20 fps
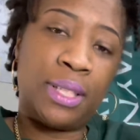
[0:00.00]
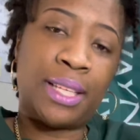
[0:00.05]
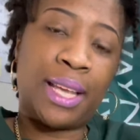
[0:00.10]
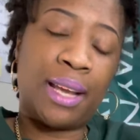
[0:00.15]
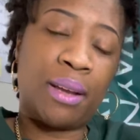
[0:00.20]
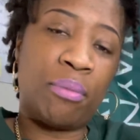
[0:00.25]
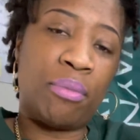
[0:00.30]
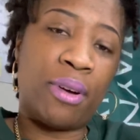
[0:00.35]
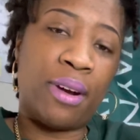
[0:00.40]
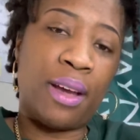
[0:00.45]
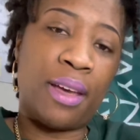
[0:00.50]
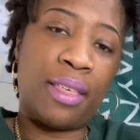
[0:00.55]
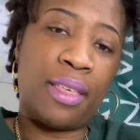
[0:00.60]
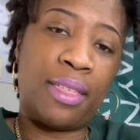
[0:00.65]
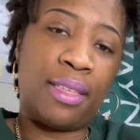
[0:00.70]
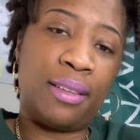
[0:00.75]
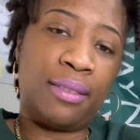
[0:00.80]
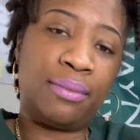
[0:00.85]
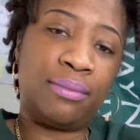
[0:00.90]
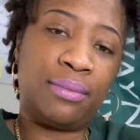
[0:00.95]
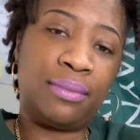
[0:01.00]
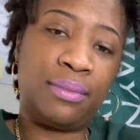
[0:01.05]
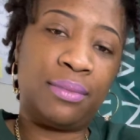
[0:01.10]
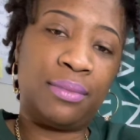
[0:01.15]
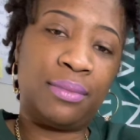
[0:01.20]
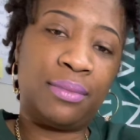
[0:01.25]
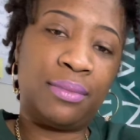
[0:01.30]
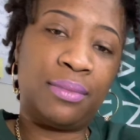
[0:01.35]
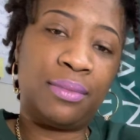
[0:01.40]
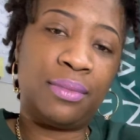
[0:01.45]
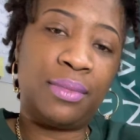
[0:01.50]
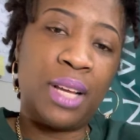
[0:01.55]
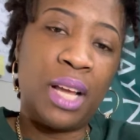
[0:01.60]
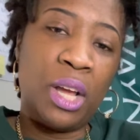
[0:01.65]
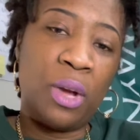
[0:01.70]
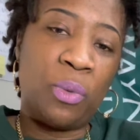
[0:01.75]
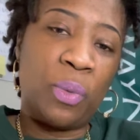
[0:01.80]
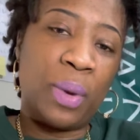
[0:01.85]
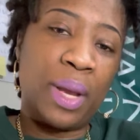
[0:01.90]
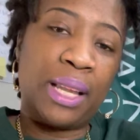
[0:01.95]
Take a breath.
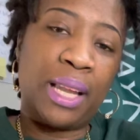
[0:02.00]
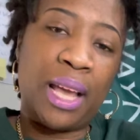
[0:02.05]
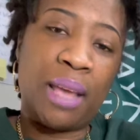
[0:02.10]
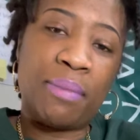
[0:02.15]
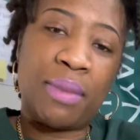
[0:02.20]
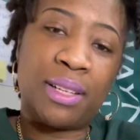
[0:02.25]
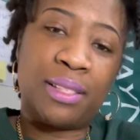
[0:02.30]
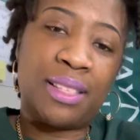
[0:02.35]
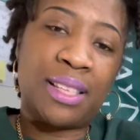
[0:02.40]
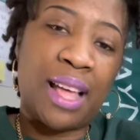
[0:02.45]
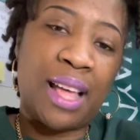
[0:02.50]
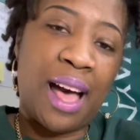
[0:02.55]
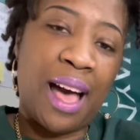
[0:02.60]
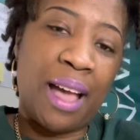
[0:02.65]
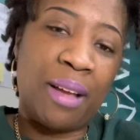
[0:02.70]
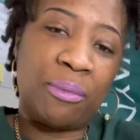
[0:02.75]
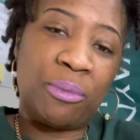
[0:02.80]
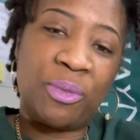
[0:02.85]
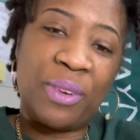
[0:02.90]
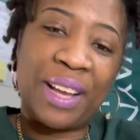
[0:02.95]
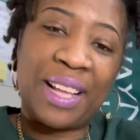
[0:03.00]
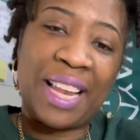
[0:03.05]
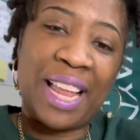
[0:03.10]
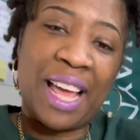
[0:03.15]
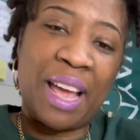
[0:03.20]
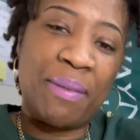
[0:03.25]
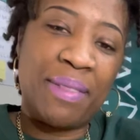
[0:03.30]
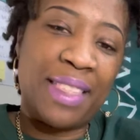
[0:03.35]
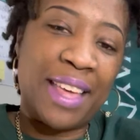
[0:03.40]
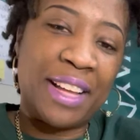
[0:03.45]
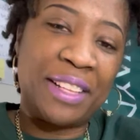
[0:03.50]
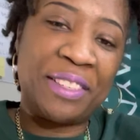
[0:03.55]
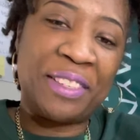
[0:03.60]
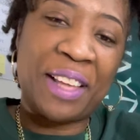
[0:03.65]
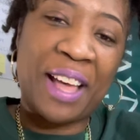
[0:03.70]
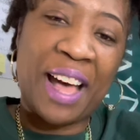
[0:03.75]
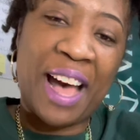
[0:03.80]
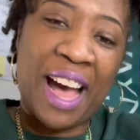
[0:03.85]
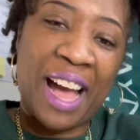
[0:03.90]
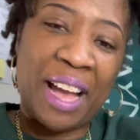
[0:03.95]
Reclaim your time. Reclaiming that
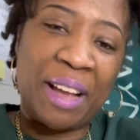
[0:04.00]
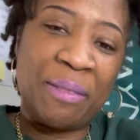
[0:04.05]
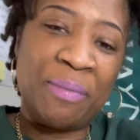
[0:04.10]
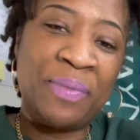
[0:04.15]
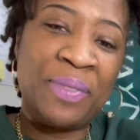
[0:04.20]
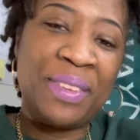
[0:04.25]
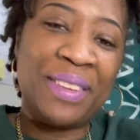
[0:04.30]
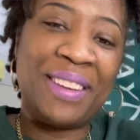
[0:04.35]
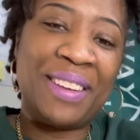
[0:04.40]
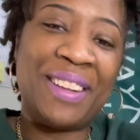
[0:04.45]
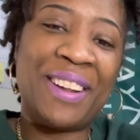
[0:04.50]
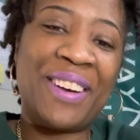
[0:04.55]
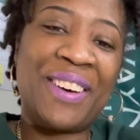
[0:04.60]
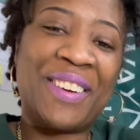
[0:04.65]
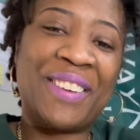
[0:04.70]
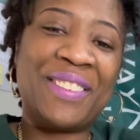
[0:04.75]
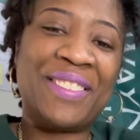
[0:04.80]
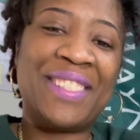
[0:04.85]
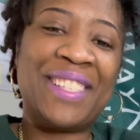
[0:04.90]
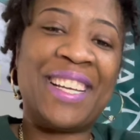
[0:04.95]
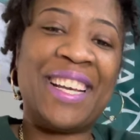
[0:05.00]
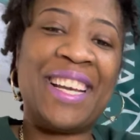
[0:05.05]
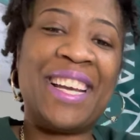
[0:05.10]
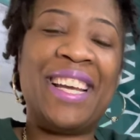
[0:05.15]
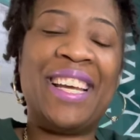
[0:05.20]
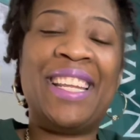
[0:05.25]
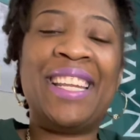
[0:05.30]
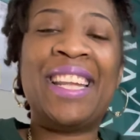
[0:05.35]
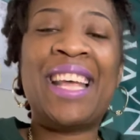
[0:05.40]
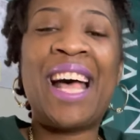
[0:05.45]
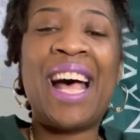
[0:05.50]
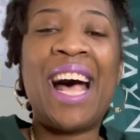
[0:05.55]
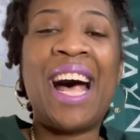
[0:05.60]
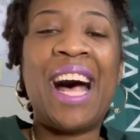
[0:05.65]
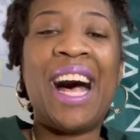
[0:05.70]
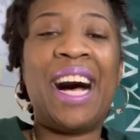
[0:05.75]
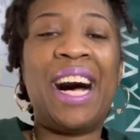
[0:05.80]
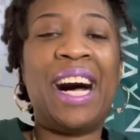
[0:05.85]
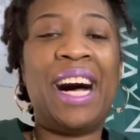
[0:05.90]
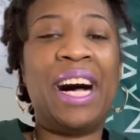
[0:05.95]
time. You know what I'm saying?
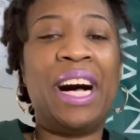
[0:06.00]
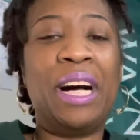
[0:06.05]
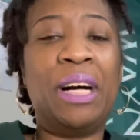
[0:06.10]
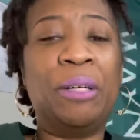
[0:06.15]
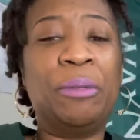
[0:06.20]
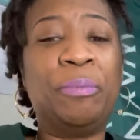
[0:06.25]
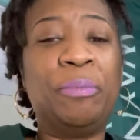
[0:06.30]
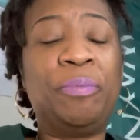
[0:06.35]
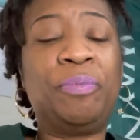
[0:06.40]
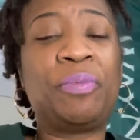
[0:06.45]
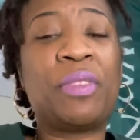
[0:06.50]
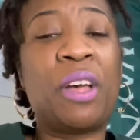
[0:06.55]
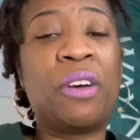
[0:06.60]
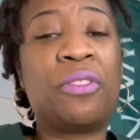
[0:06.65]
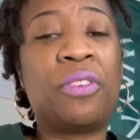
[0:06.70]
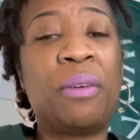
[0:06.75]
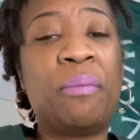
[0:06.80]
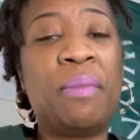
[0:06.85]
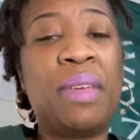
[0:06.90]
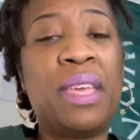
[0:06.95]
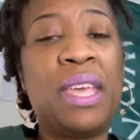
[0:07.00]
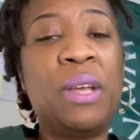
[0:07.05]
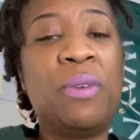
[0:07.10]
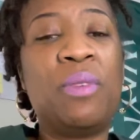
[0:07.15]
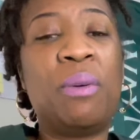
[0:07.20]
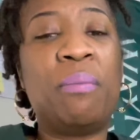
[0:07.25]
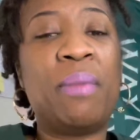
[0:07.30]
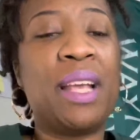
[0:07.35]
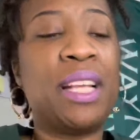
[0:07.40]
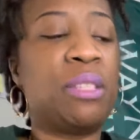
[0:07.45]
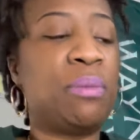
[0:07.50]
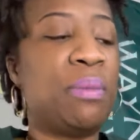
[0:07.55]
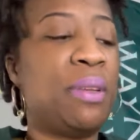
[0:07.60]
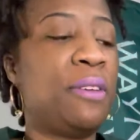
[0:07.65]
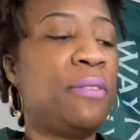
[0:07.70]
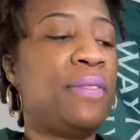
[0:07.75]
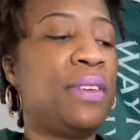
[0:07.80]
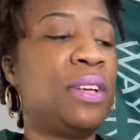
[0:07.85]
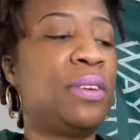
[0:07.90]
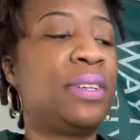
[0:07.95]
Um, for me, what makes
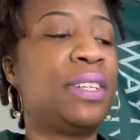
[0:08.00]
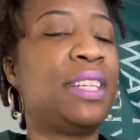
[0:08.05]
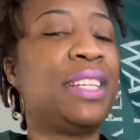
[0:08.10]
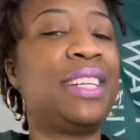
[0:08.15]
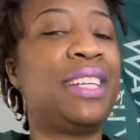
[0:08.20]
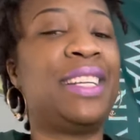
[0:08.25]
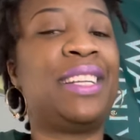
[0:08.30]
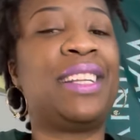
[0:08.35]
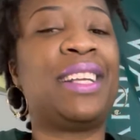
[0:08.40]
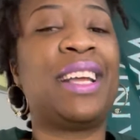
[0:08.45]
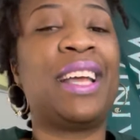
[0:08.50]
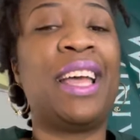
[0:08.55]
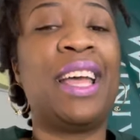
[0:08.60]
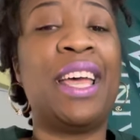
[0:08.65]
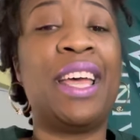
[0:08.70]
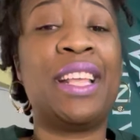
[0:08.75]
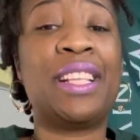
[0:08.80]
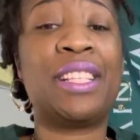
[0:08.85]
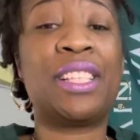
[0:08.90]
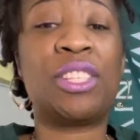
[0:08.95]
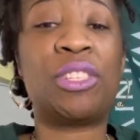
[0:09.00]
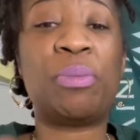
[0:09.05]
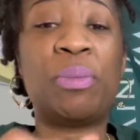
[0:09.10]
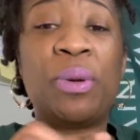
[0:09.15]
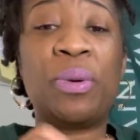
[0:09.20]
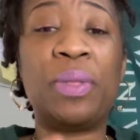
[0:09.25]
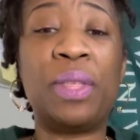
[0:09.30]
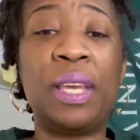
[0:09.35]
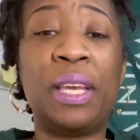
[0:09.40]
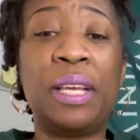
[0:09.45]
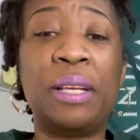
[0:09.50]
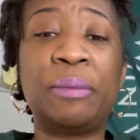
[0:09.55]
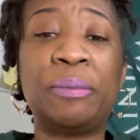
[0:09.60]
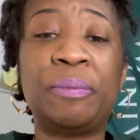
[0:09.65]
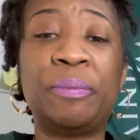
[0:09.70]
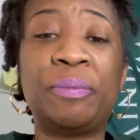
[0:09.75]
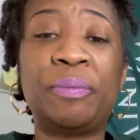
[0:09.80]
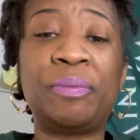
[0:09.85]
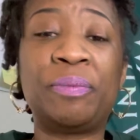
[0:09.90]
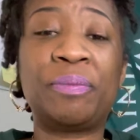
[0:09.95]
me feel good is a smoothie.
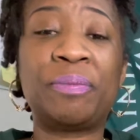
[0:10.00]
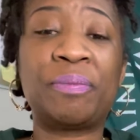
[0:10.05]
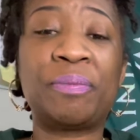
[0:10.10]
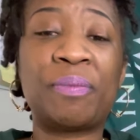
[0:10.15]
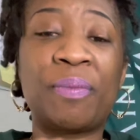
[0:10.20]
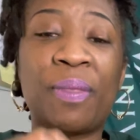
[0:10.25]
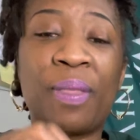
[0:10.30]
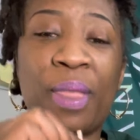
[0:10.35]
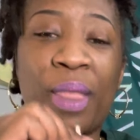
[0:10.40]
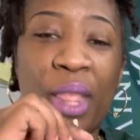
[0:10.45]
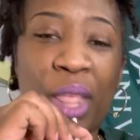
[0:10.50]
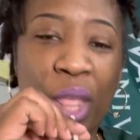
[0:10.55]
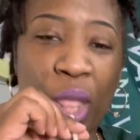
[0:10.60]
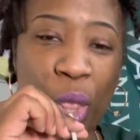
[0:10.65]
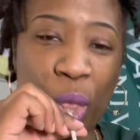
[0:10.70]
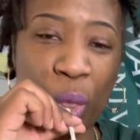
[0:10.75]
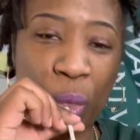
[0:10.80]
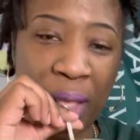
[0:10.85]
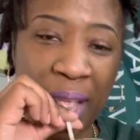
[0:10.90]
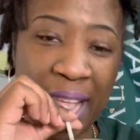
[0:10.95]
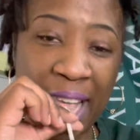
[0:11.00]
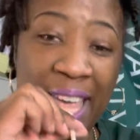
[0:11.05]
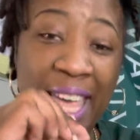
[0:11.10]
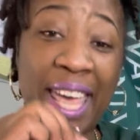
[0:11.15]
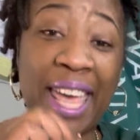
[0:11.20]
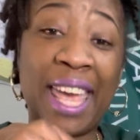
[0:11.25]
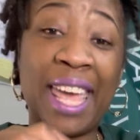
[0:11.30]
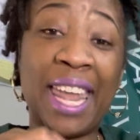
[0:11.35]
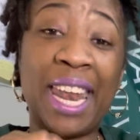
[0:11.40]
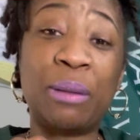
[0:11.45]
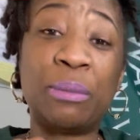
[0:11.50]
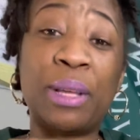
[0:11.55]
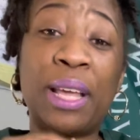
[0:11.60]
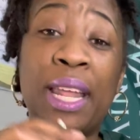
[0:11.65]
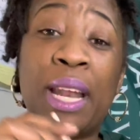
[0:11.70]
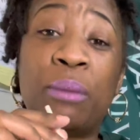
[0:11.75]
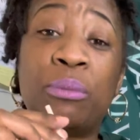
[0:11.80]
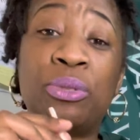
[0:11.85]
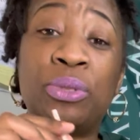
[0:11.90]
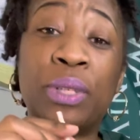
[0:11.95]
Mm -hmm and I'm
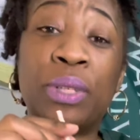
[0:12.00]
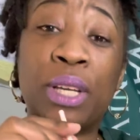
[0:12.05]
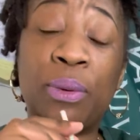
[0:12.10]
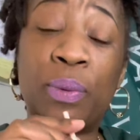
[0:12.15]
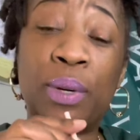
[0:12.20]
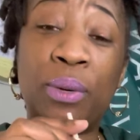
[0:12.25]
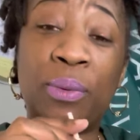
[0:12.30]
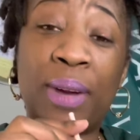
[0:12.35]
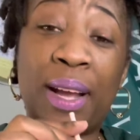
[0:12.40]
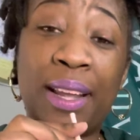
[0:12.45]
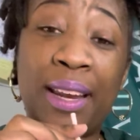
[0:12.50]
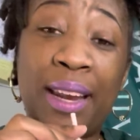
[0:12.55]
and I'm drinking one right